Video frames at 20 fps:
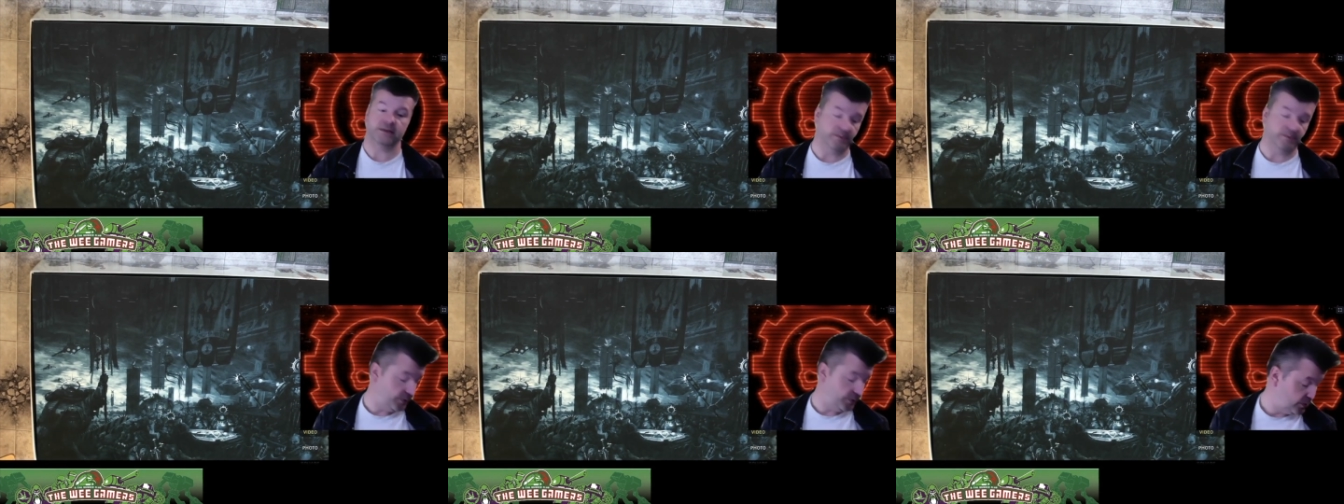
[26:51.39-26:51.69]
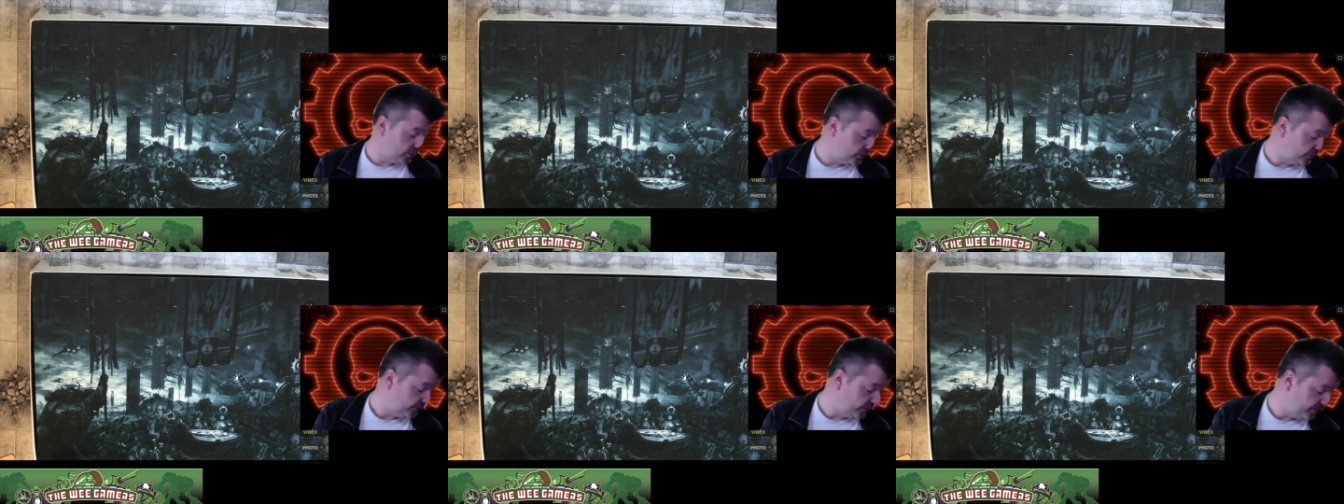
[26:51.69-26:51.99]
the
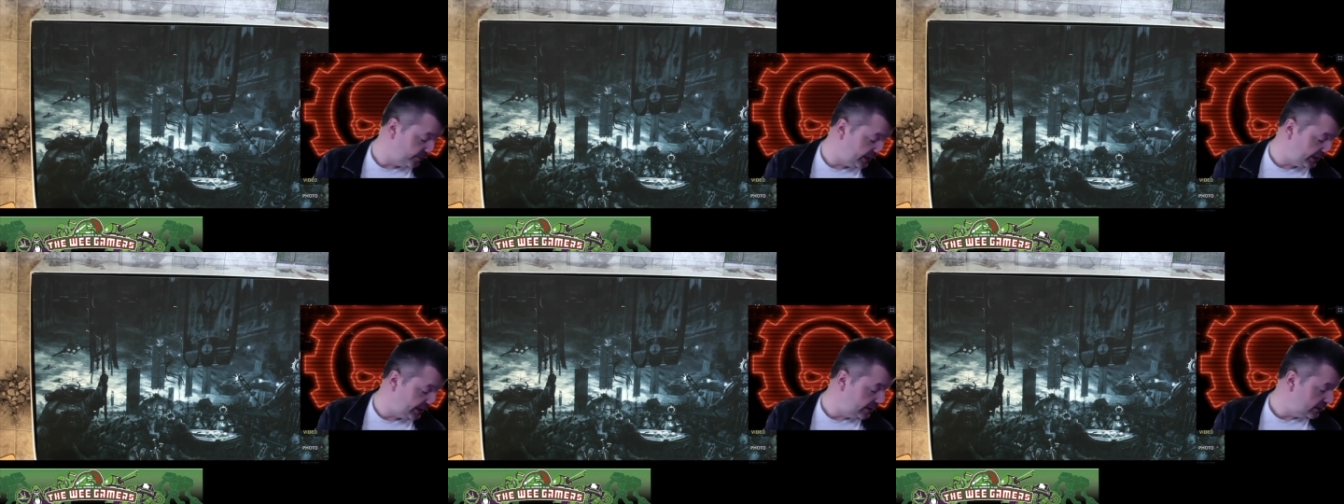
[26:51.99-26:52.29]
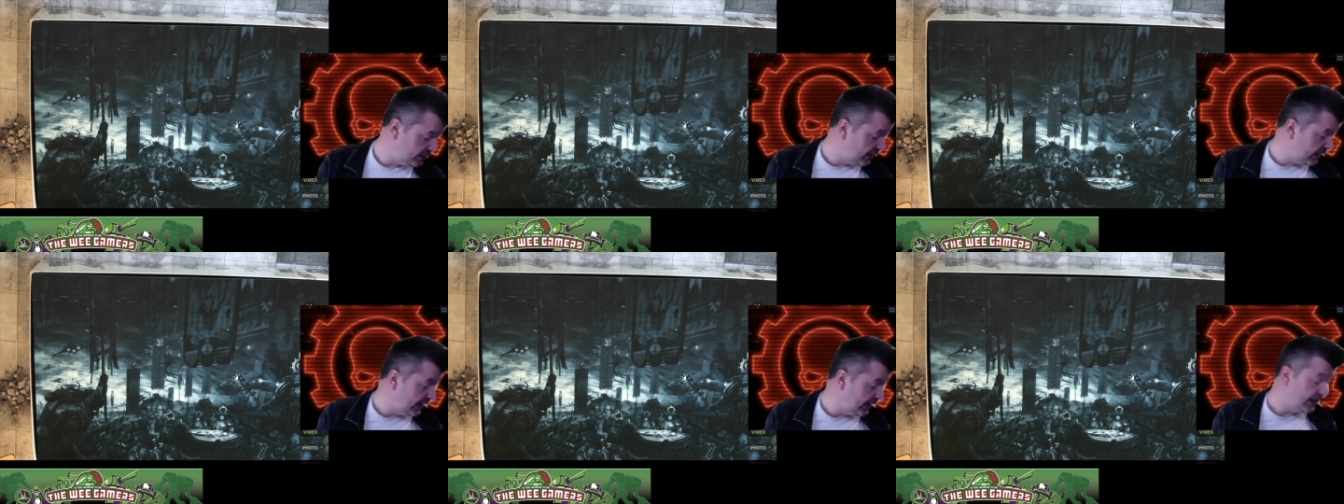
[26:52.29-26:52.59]
box over to me
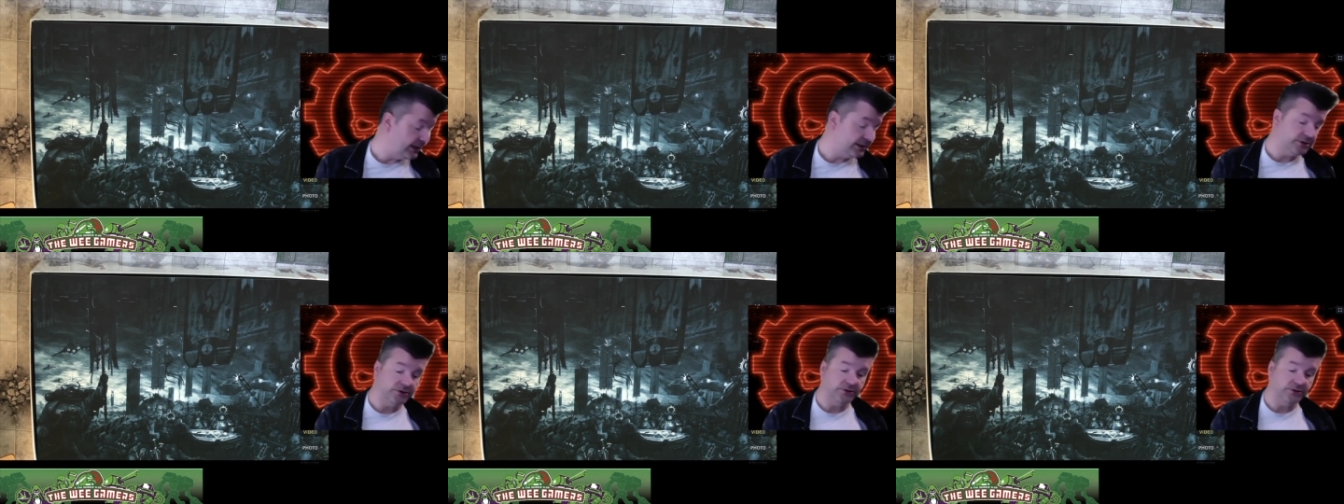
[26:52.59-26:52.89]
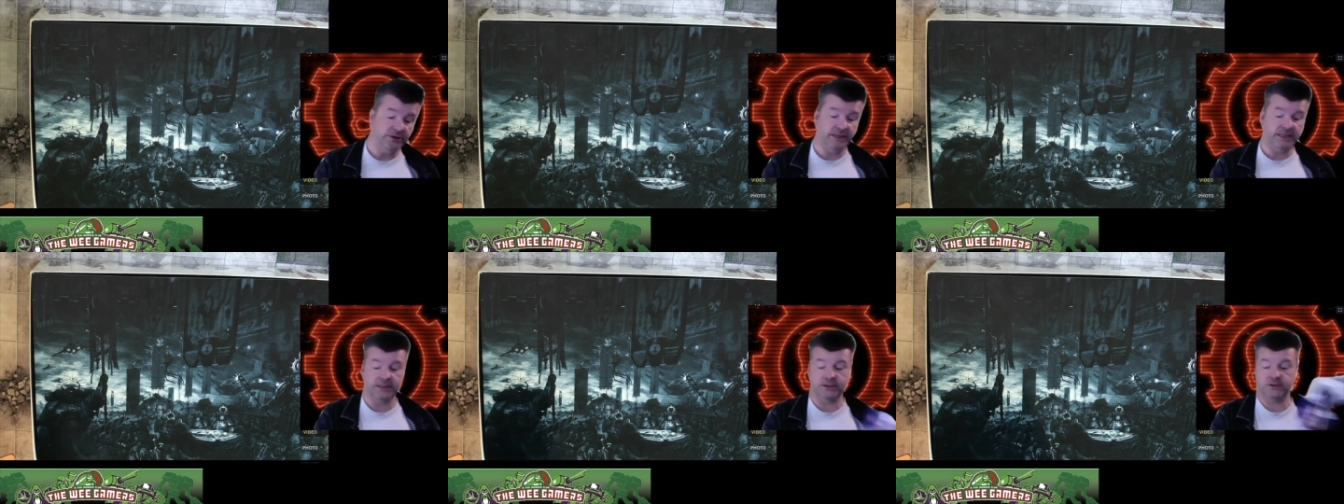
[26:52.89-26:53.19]
uh, to do
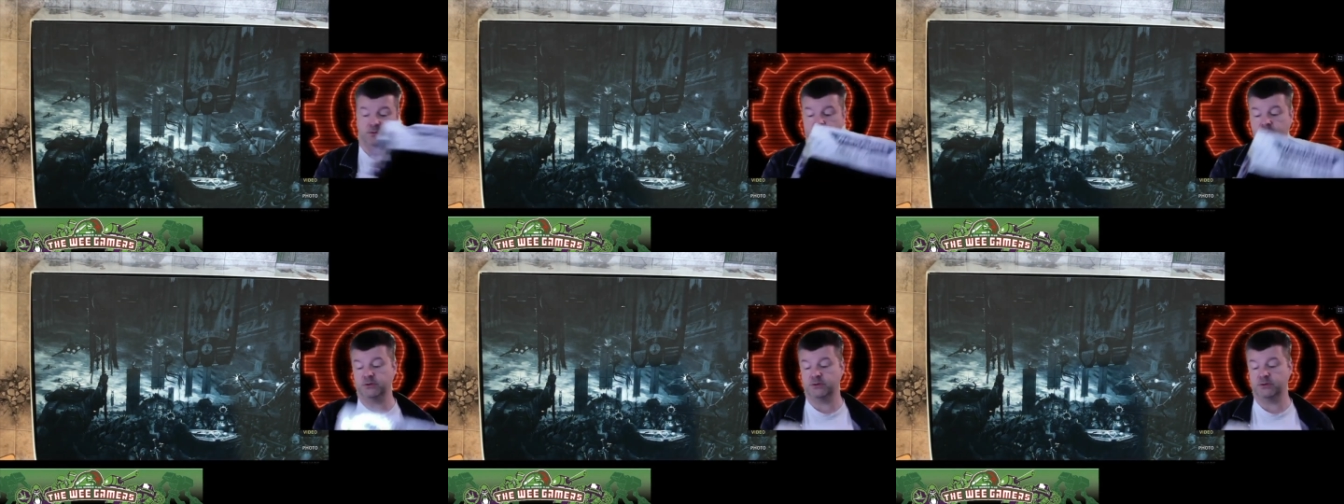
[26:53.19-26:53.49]
this, which